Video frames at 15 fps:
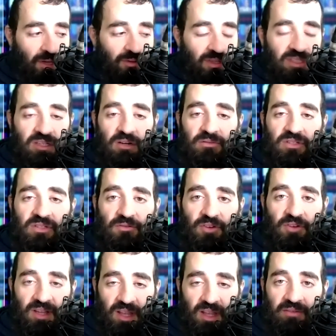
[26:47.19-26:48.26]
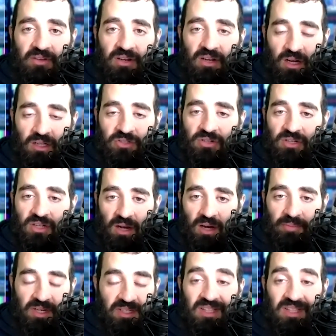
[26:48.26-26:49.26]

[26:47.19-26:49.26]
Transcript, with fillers: We serviced over 1,100 companies,